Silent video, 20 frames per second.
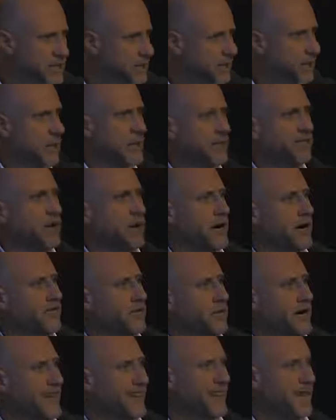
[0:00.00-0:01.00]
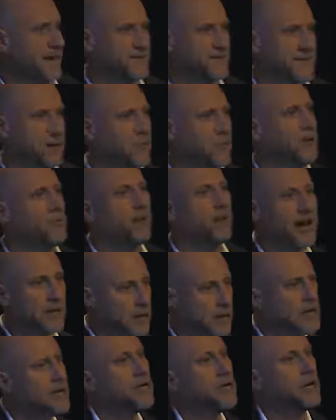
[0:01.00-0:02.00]
much a part of our everyday lives that we
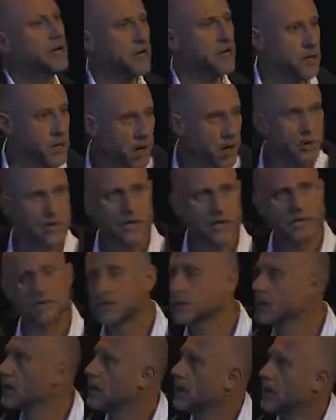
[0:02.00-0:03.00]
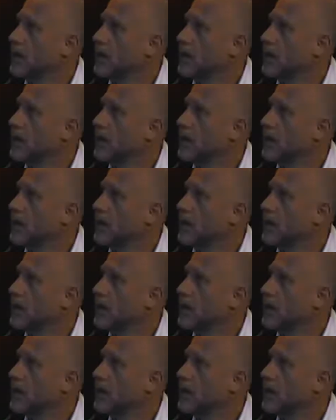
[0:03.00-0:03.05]
rarely notice.